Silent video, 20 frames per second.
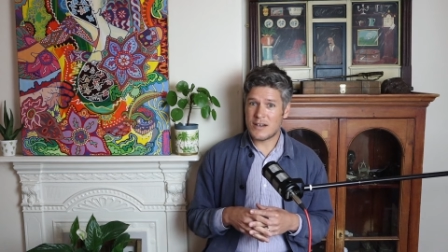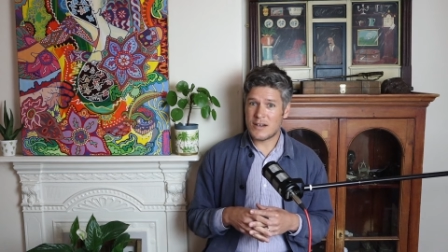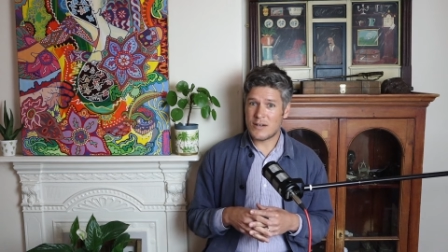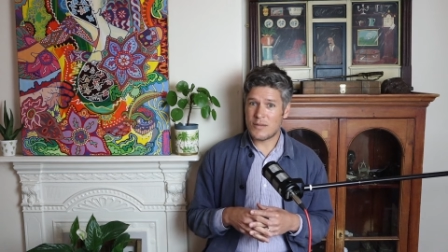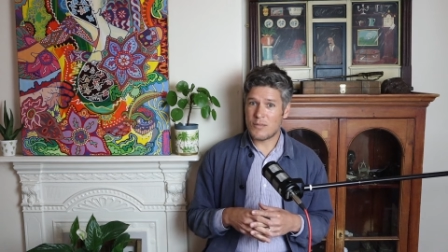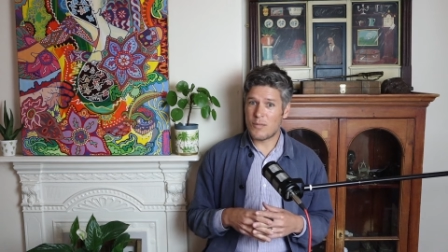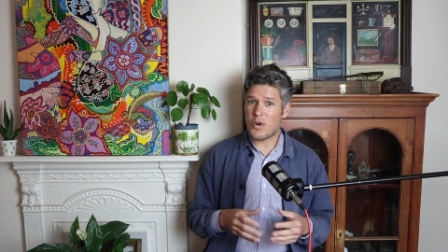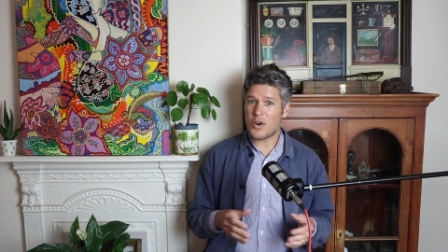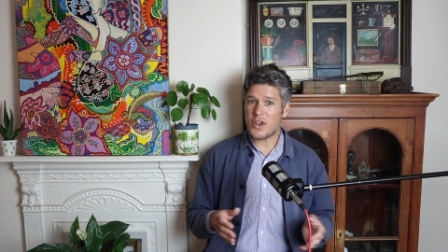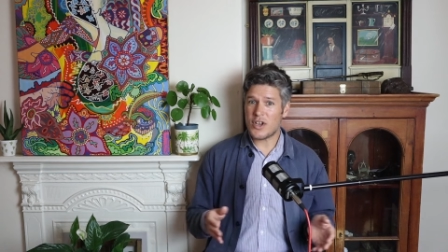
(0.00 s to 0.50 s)

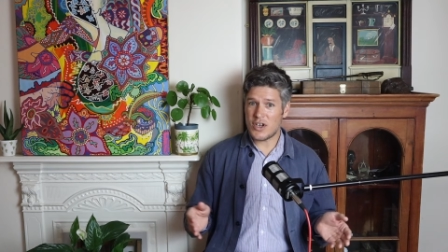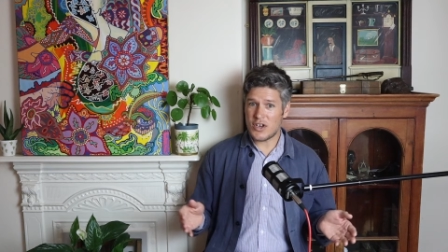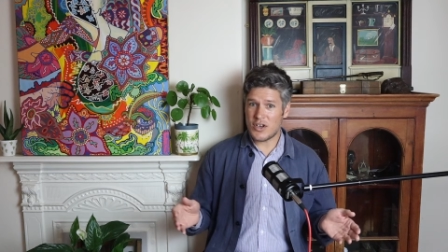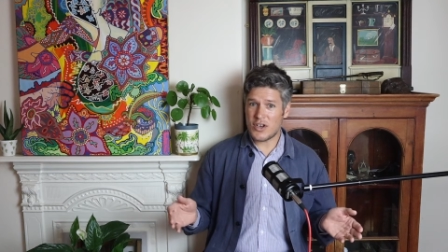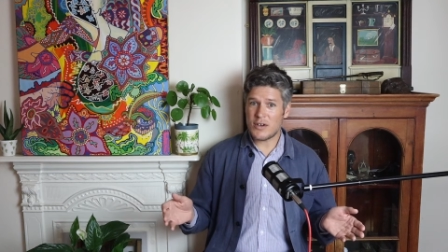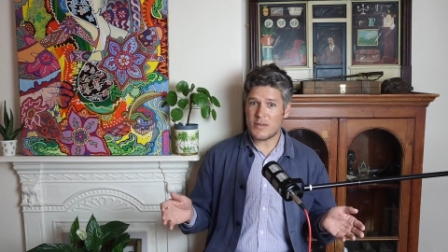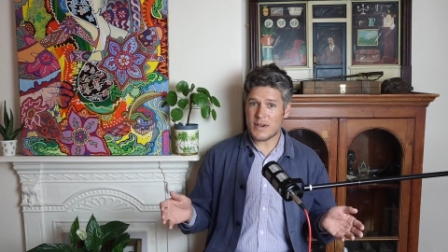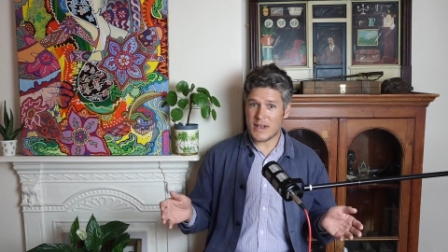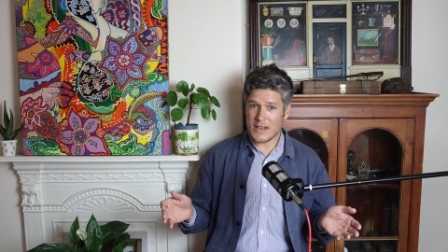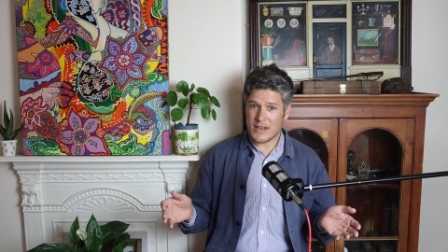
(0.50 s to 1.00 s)
"What are you
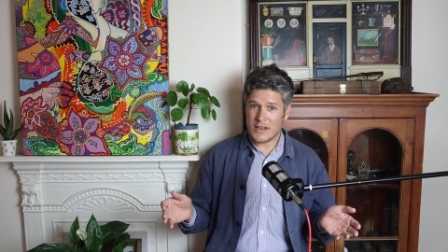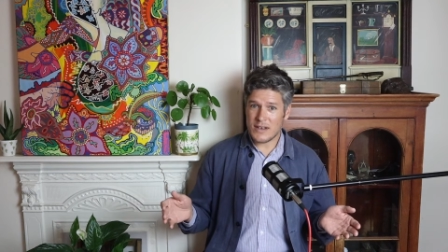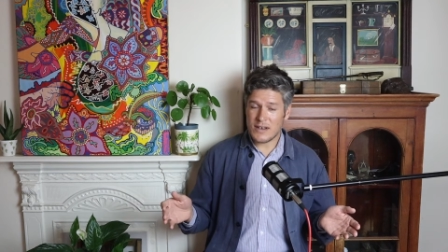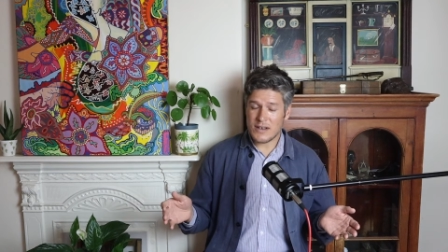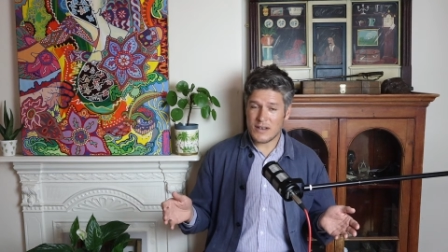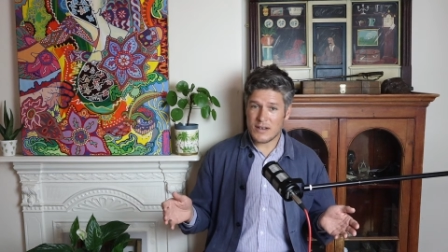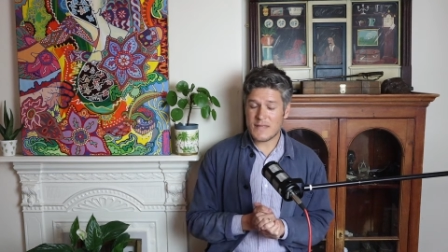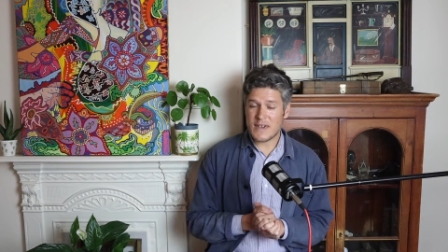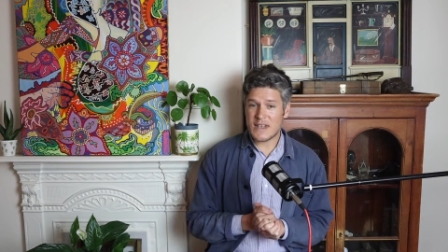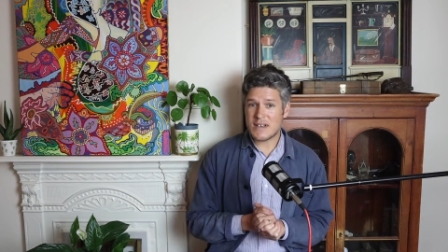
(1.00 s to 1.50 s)
doing?"
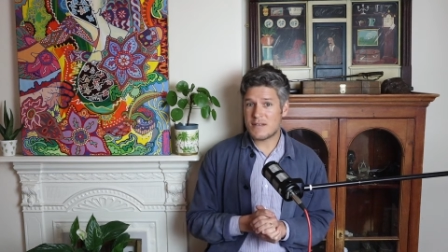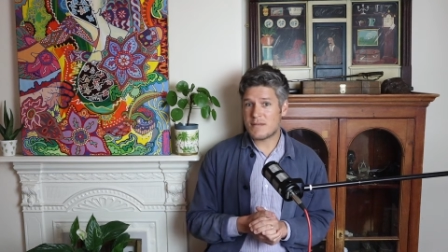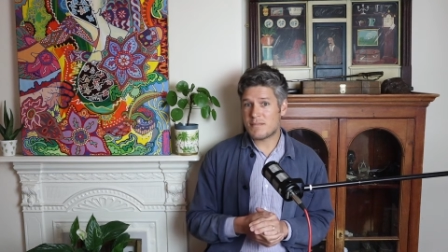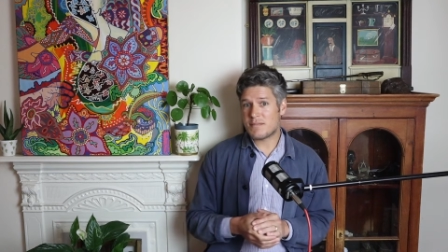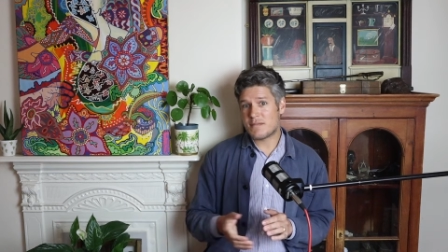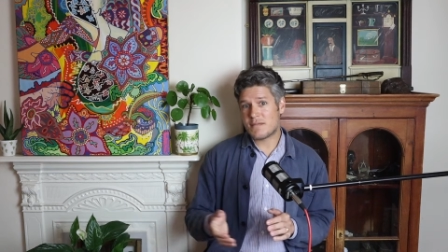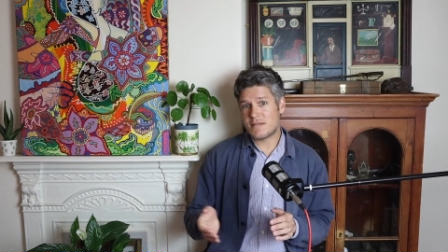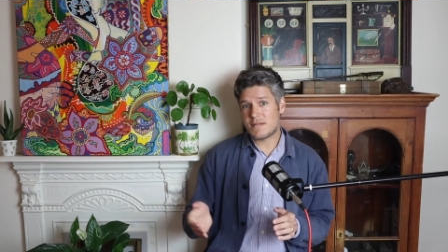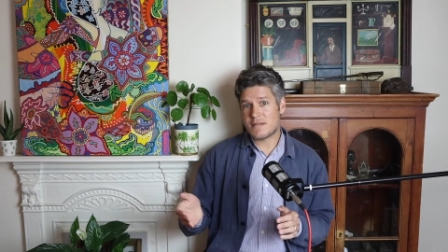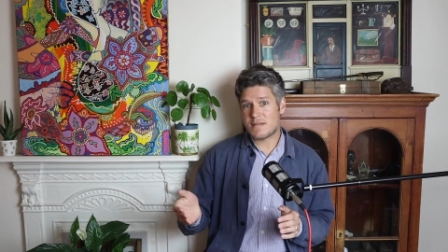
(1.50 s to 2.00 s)
and
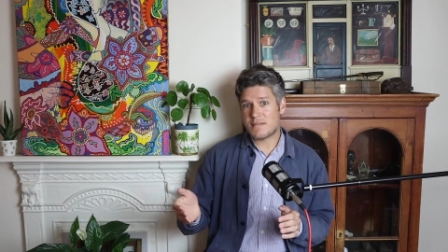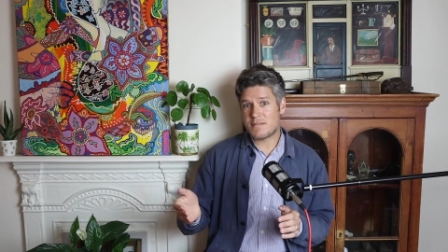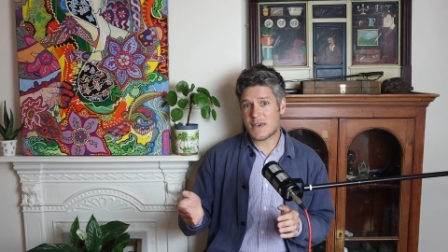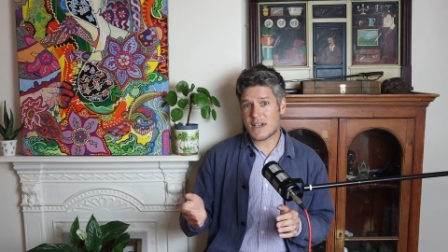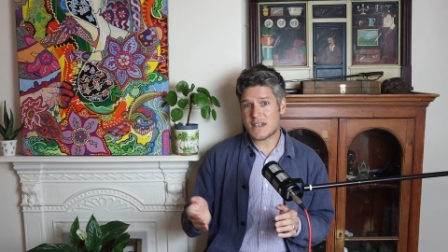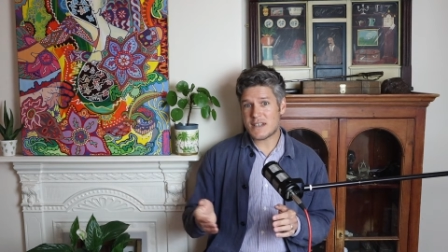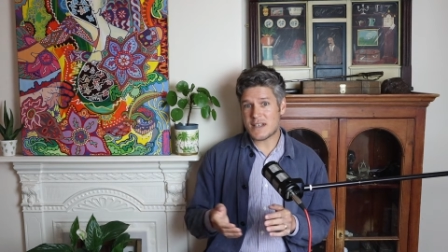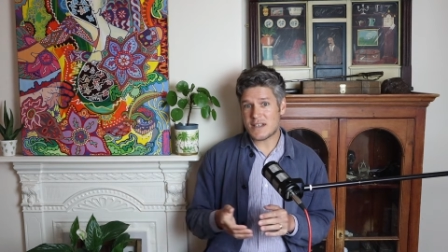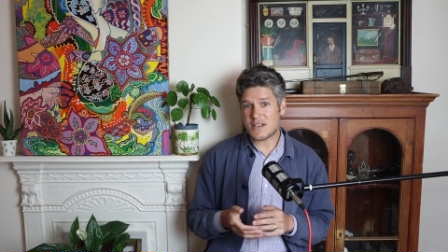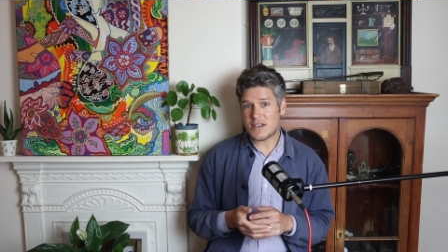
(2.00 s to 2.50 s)

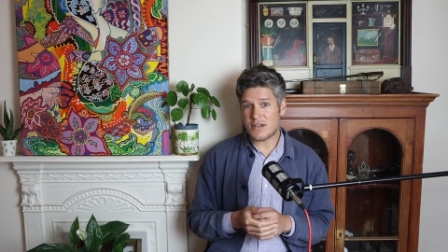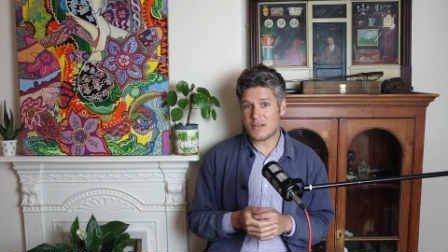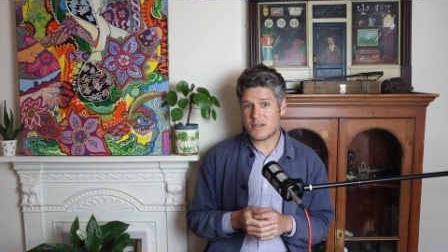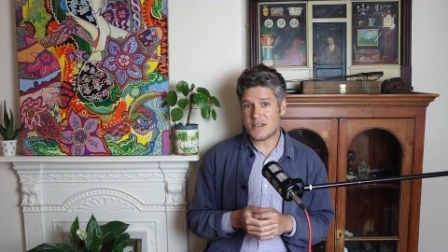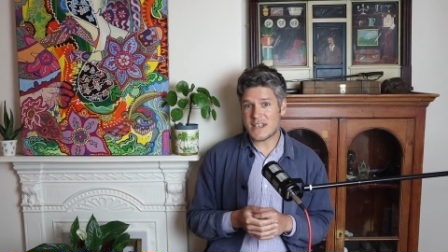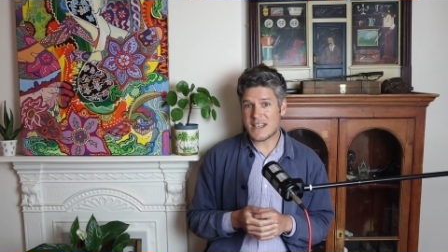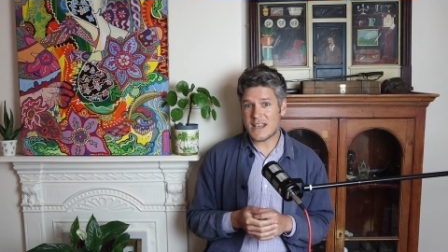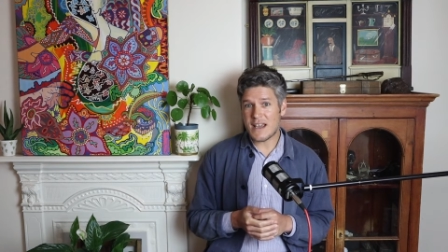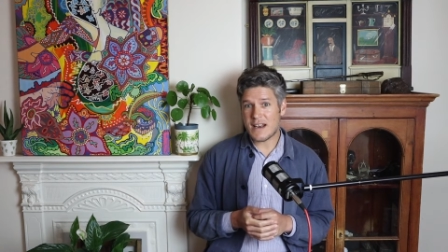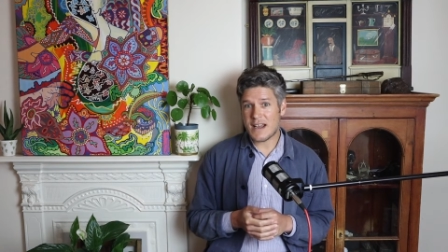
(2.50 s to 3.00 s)
basically told us
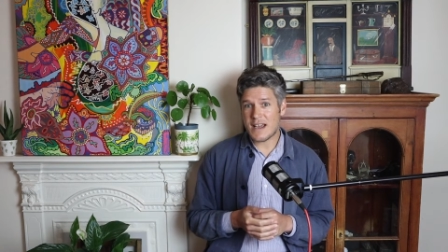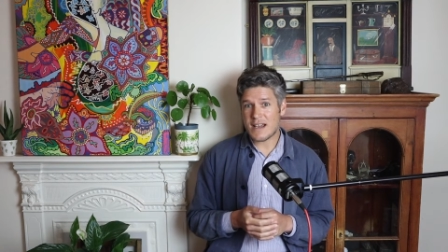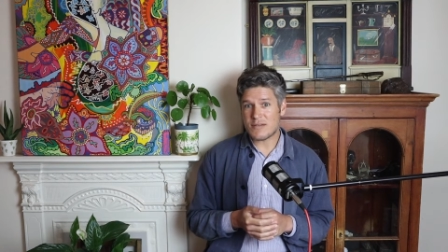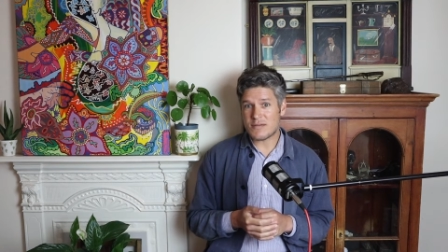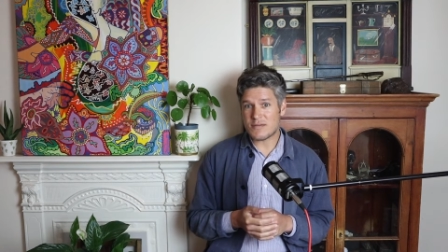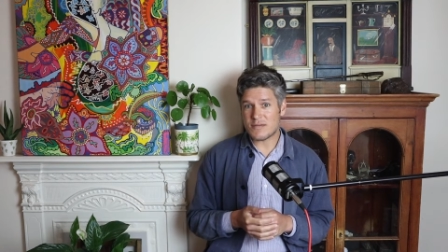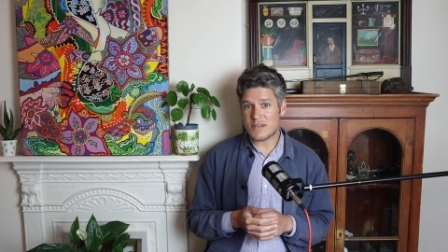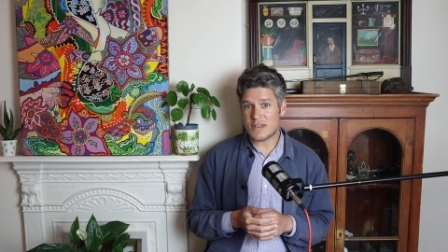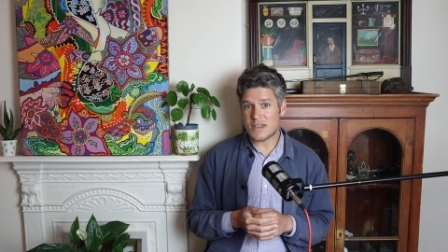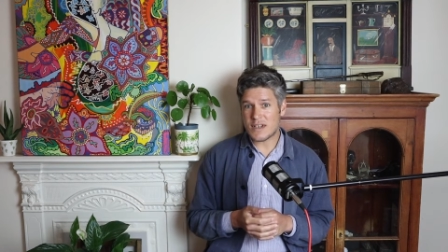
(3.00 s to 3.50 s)
to get
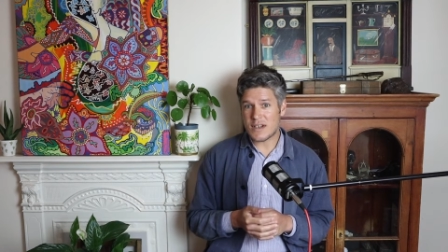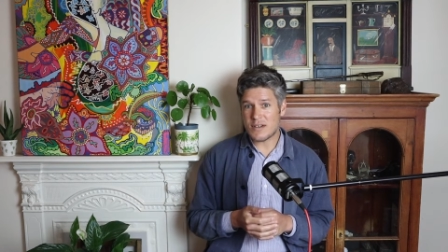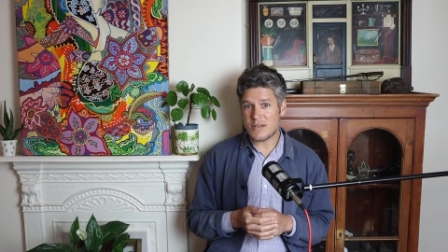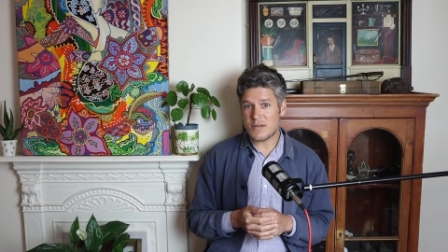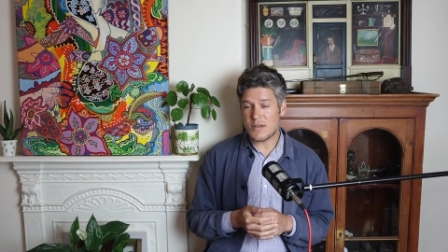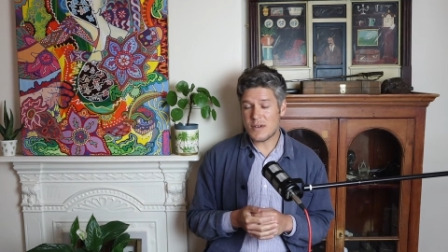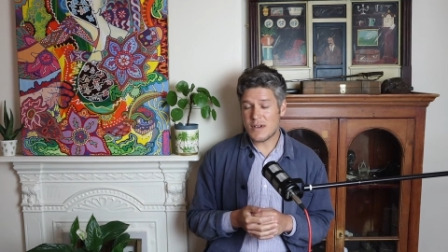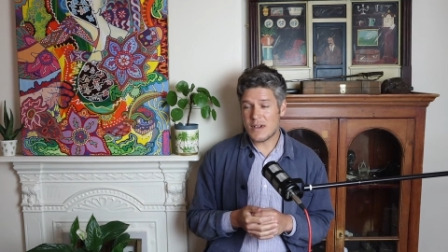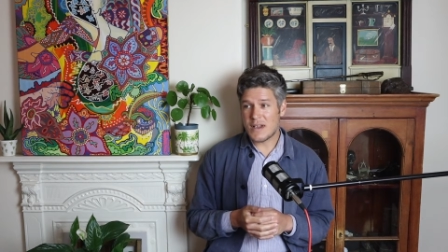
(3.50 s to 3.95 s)
out. So